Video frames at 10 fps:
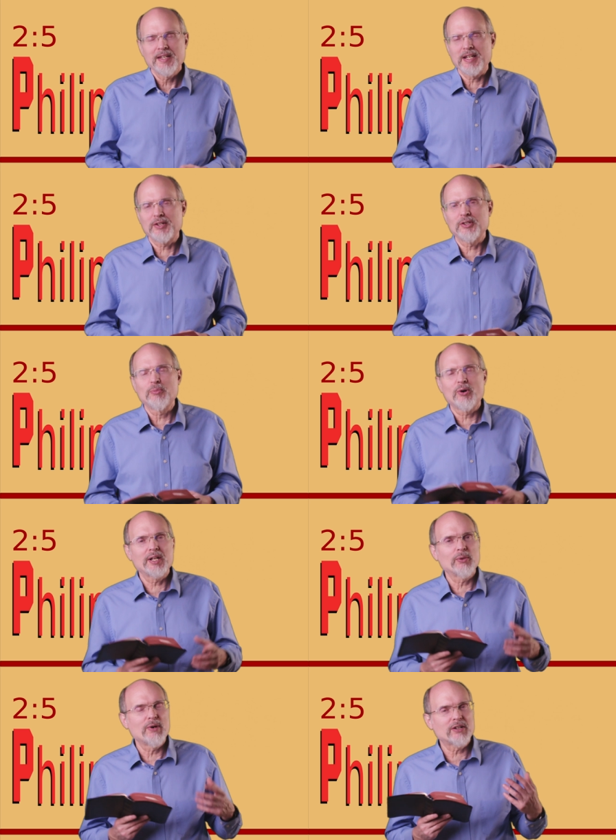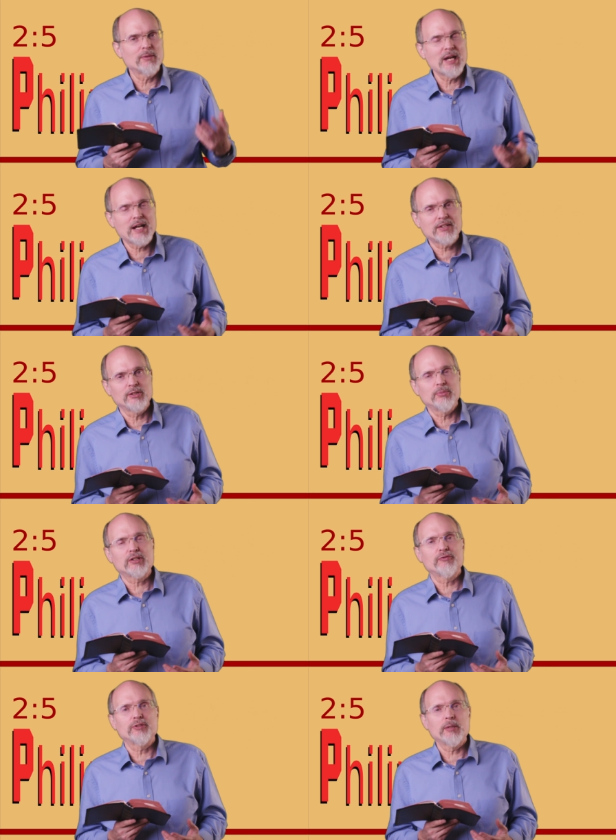Hey, good morning. Welcome back to the
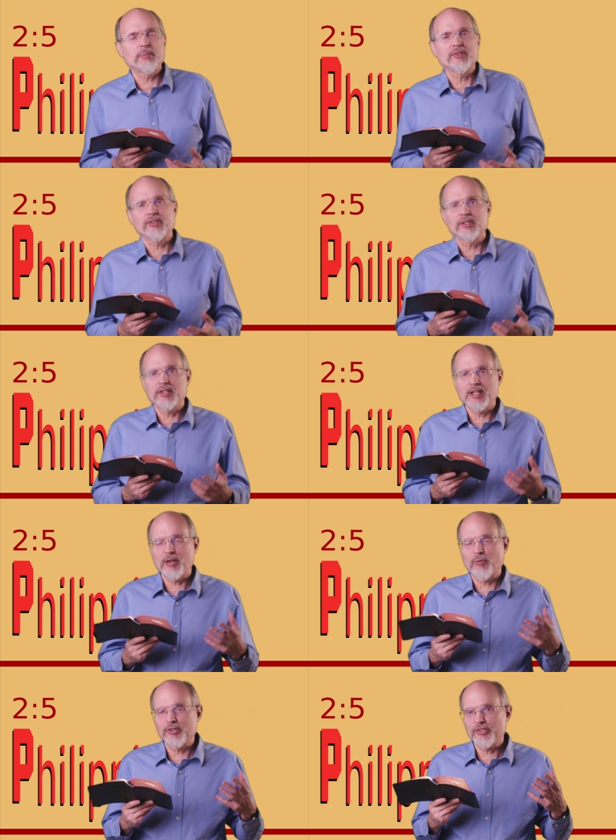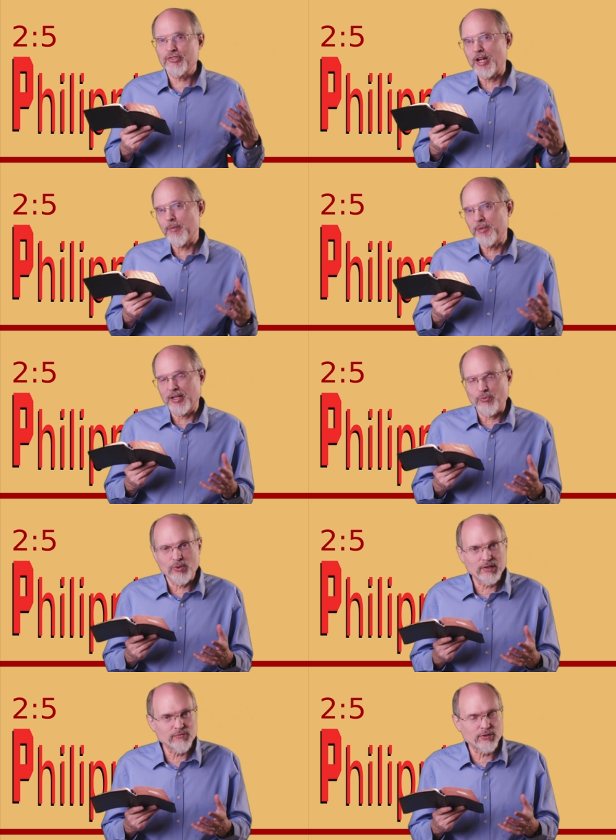book of Philippians. And today we're just stopping at
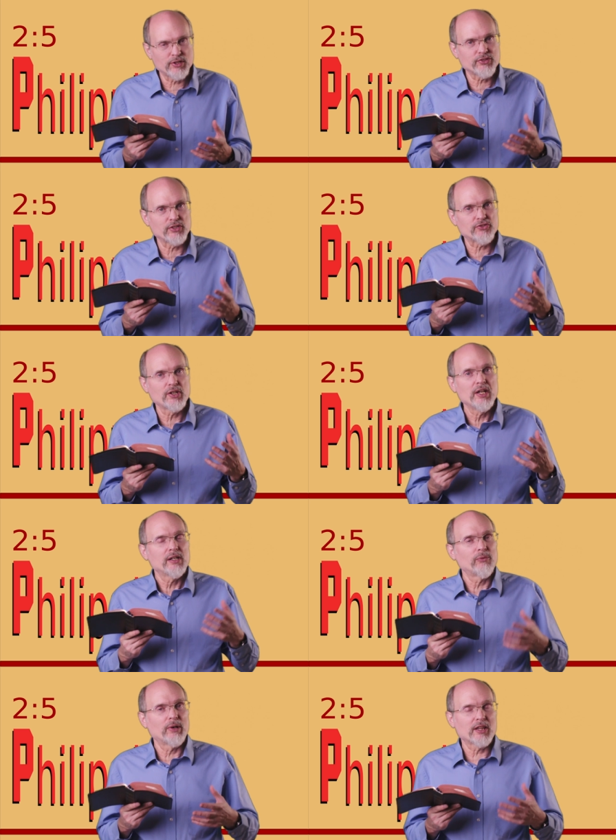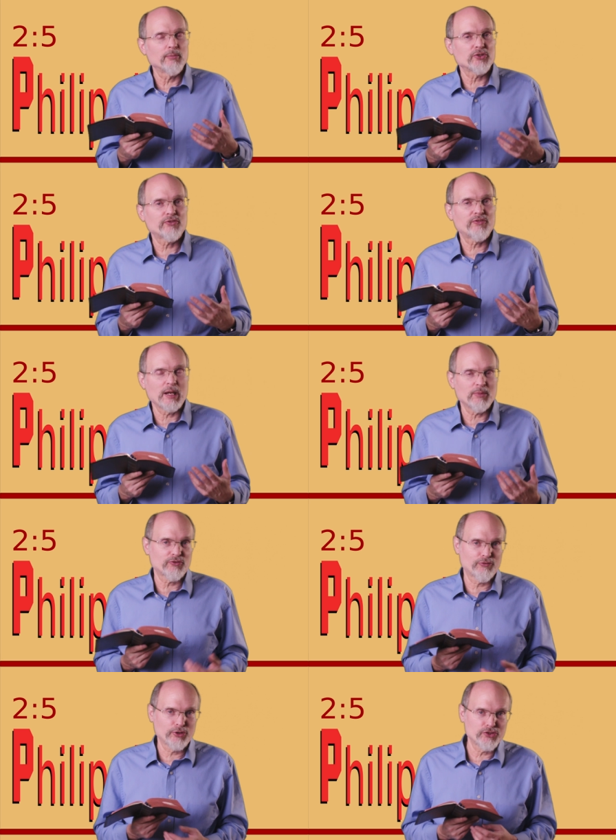one verse. It's one of the most famous
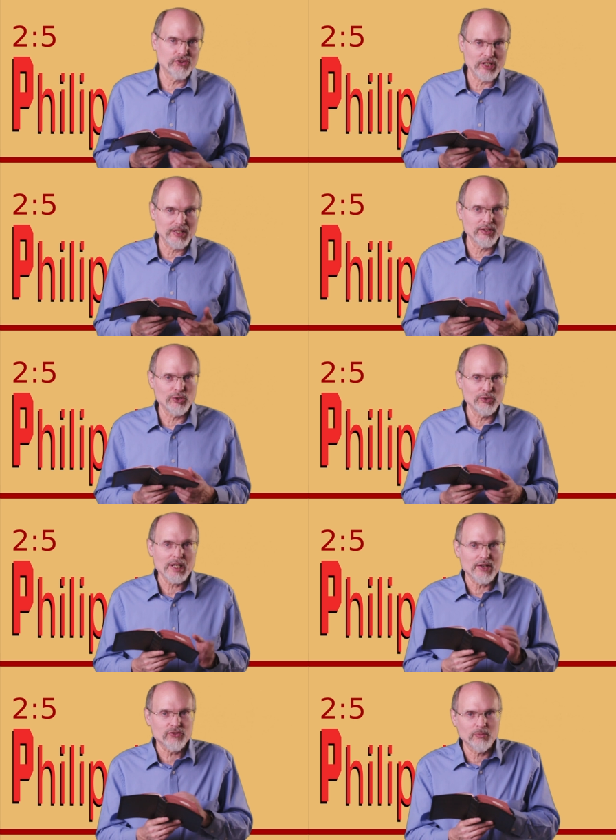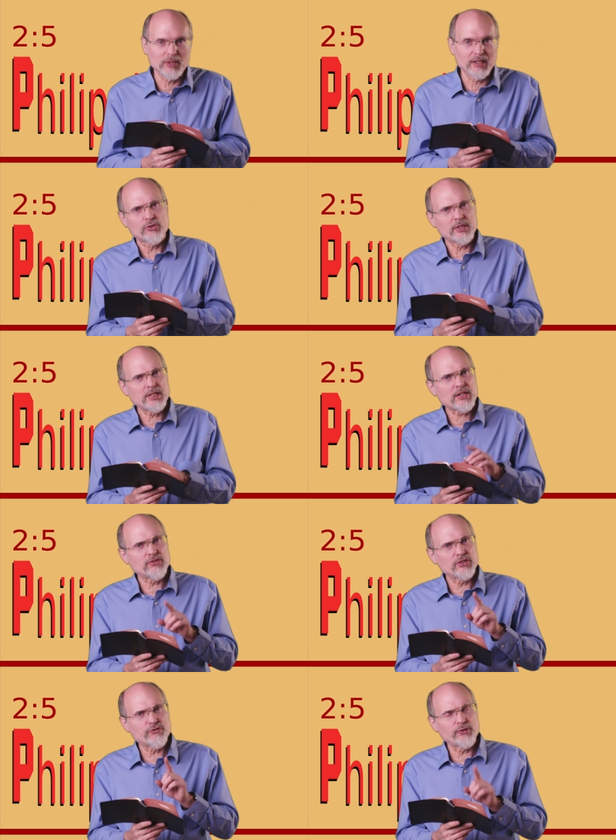verses in the New Testament. So our
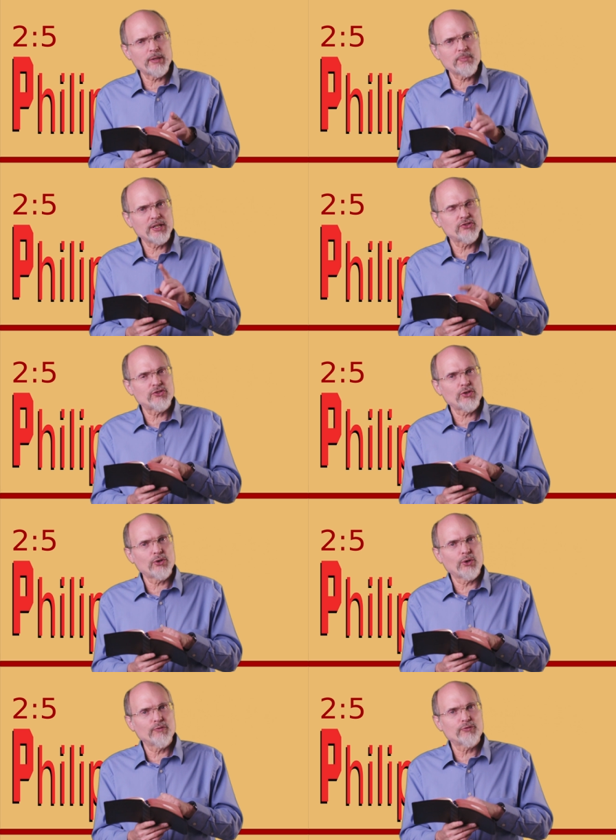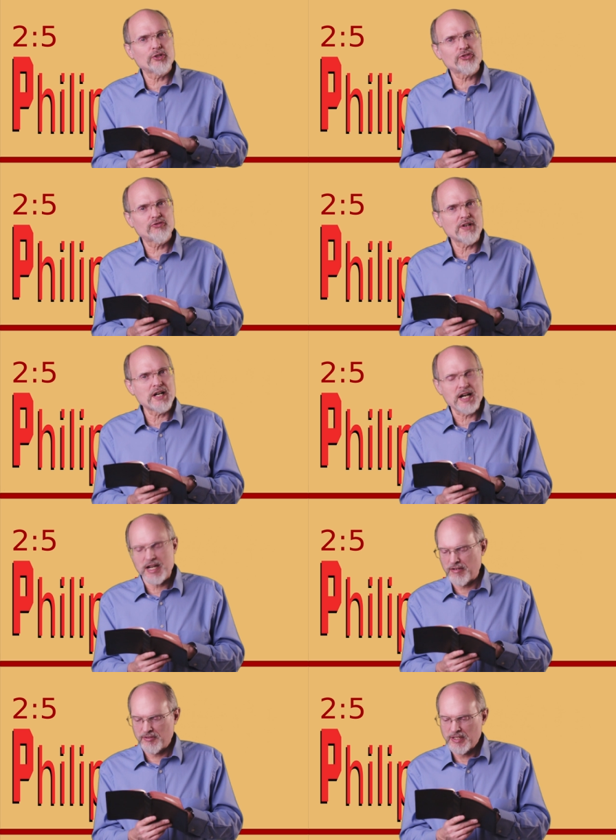text is Philippians 2, verse
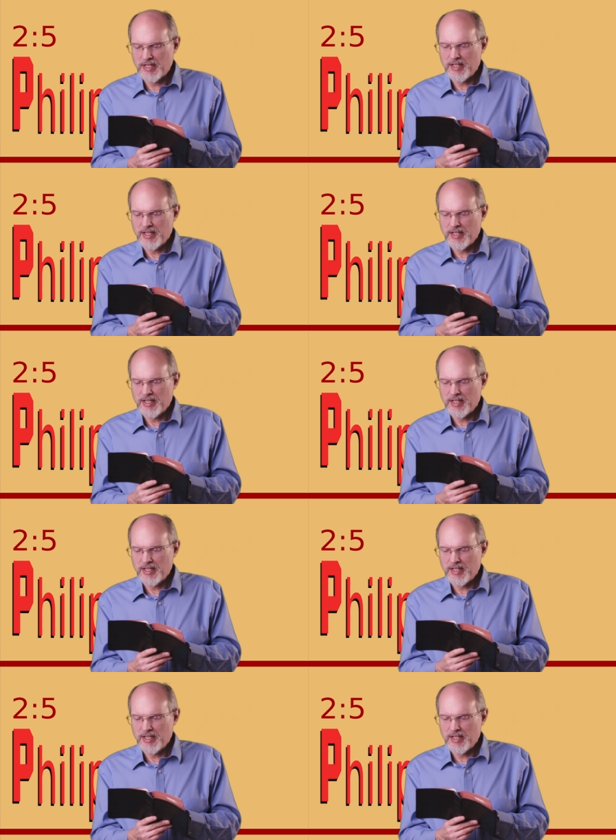5.